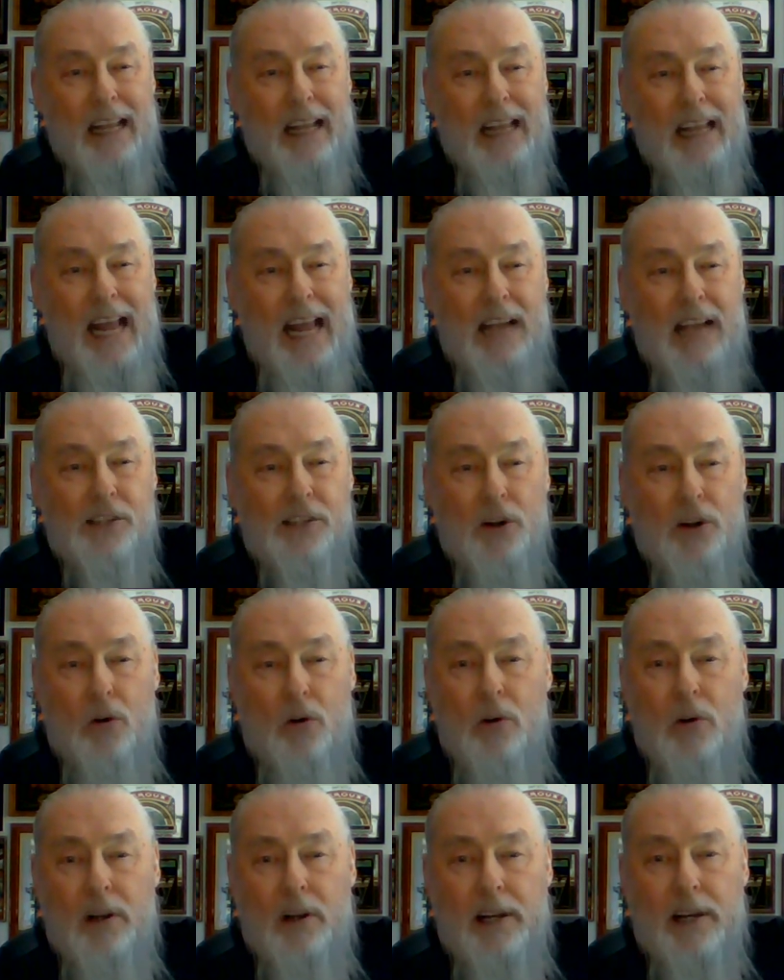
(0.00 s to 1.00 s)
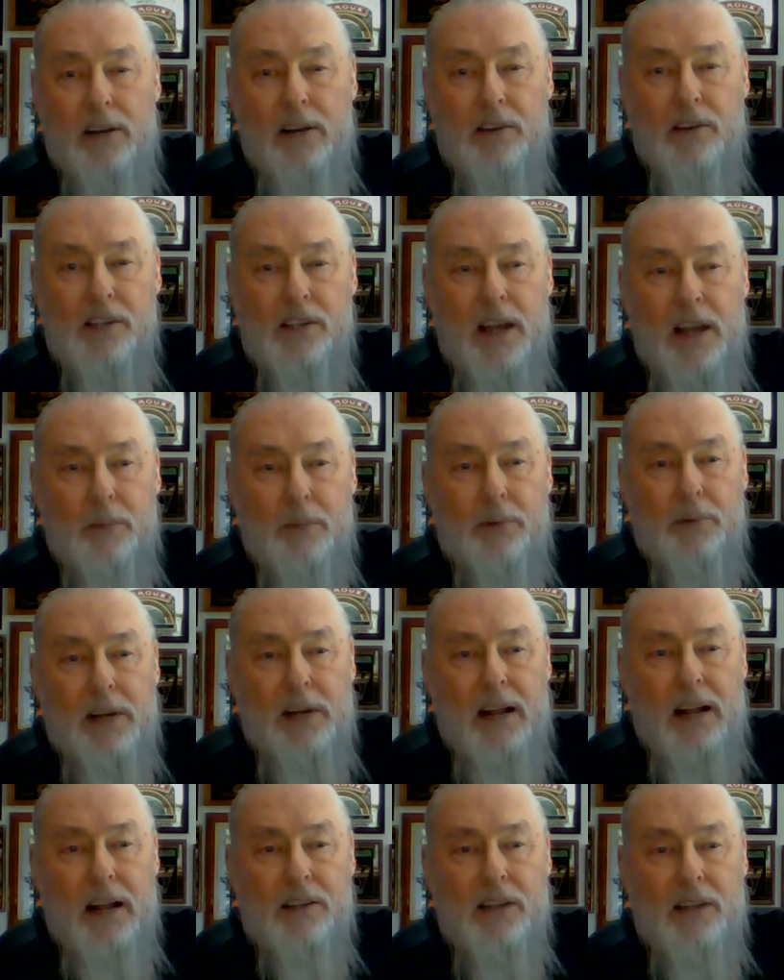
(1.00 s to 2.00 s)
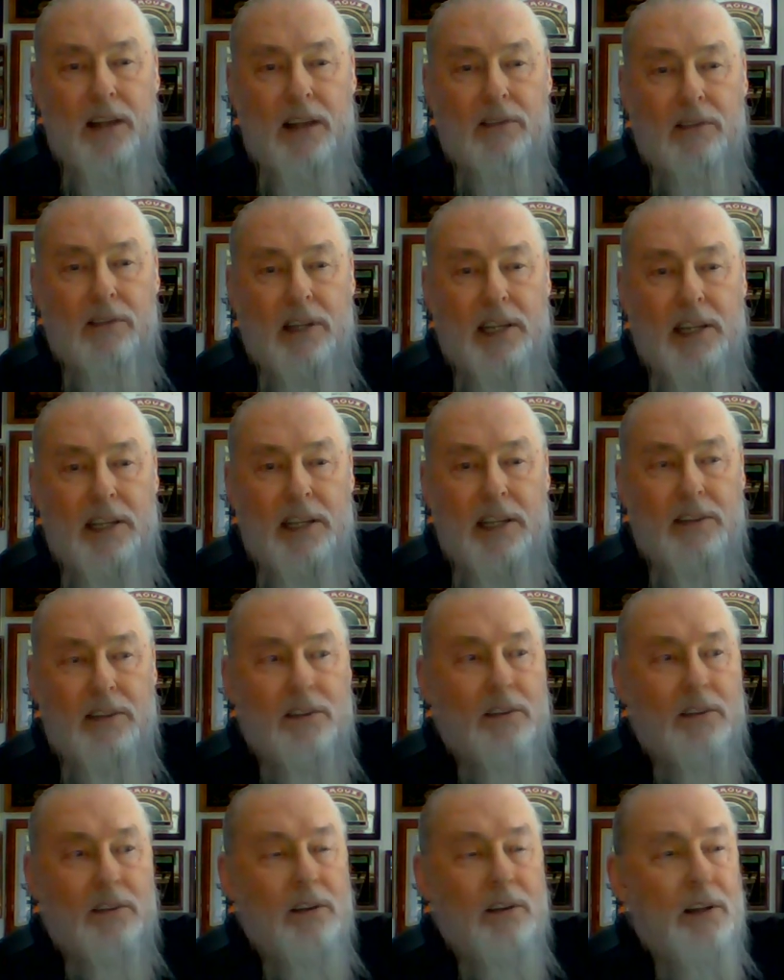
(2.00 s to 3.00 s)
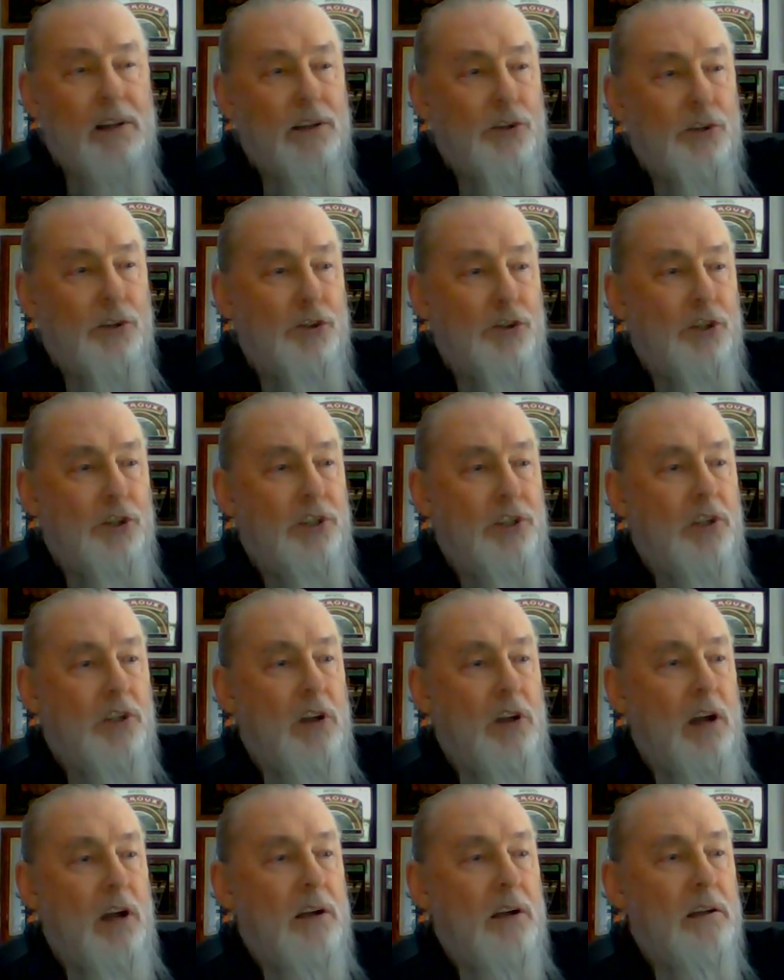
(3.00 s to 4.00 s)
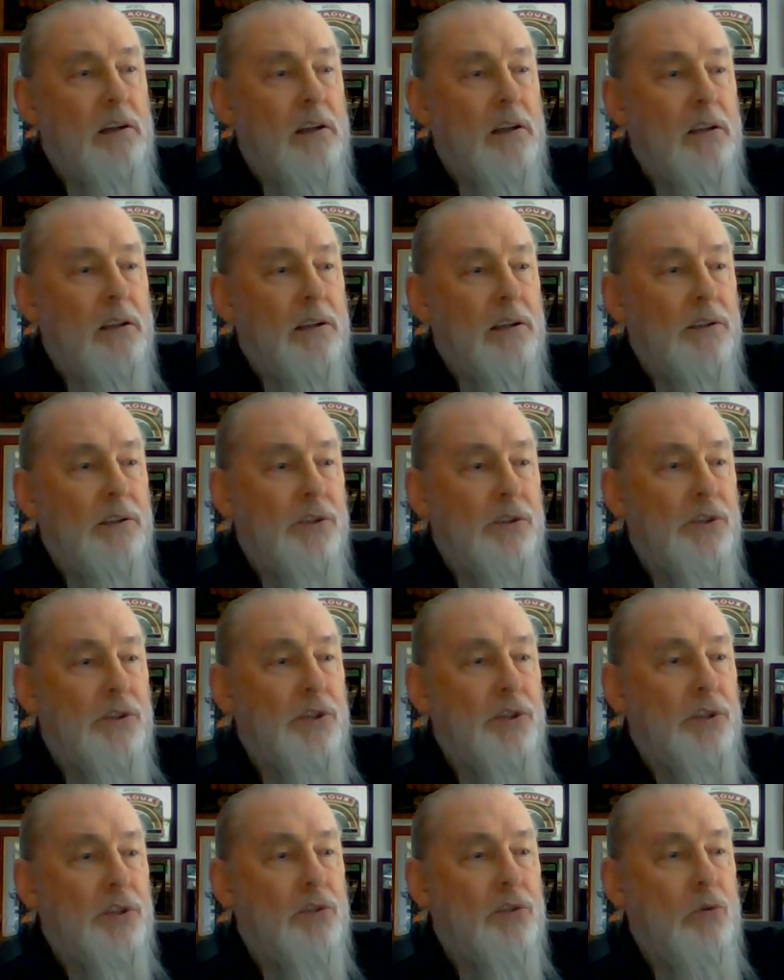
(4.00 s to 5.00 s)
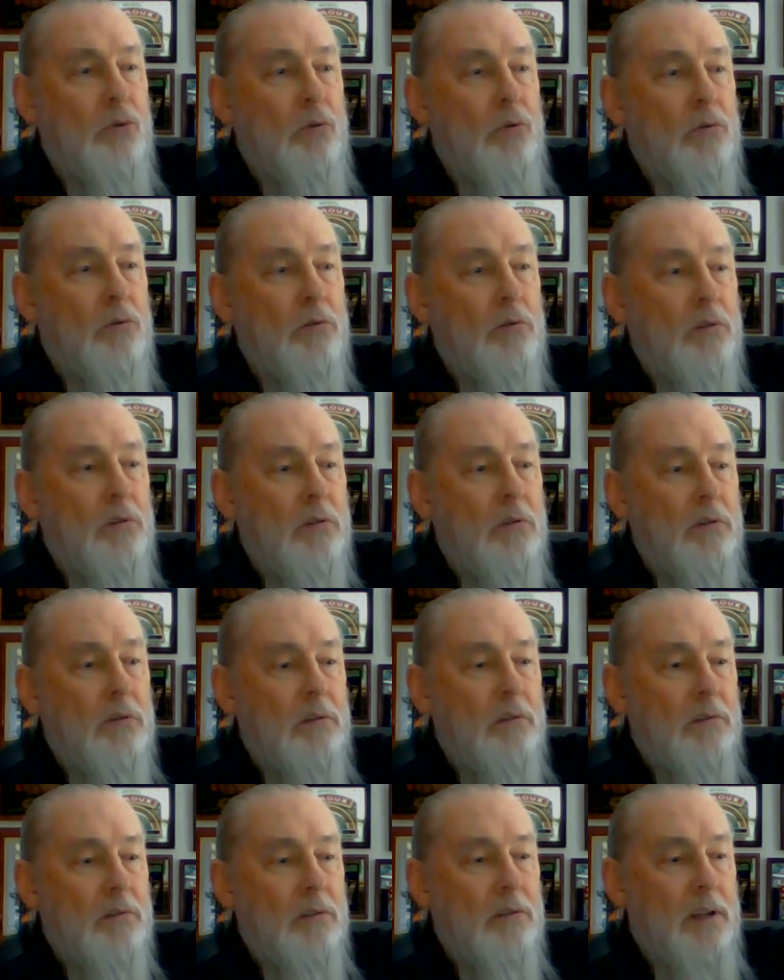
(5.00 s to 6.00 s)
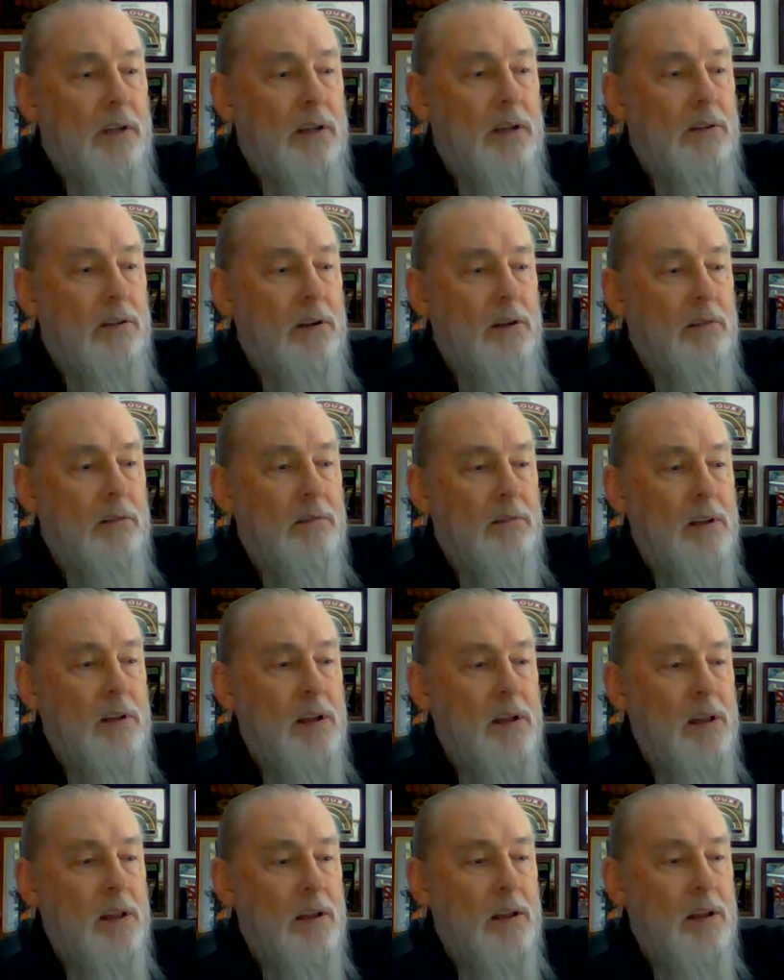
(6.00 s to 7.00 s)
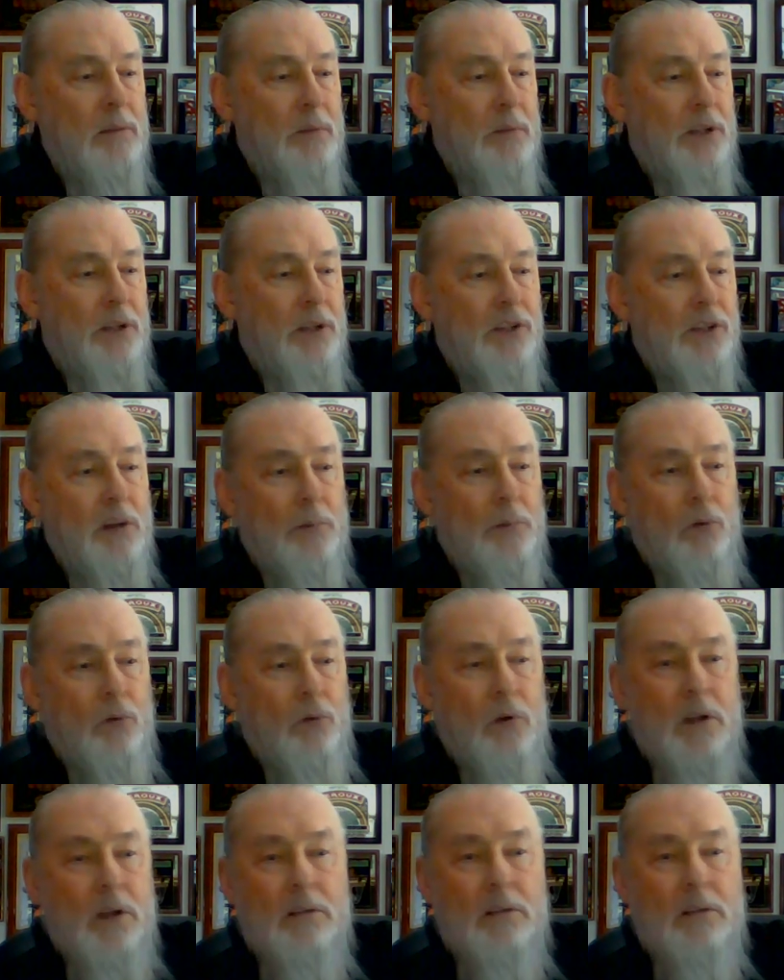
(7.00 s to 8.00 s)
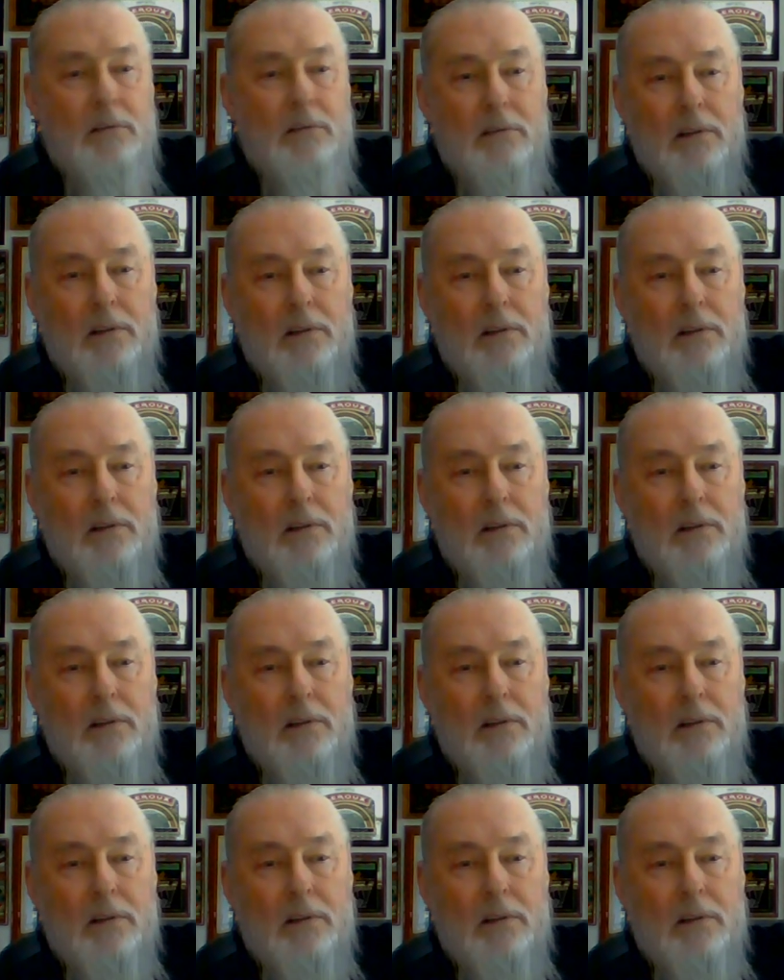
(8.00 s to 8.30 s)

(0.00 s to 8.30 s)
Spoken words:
last O on there is not pronounced heavily either. Ožujsko. Ožujsko. I don't know. But it's number one.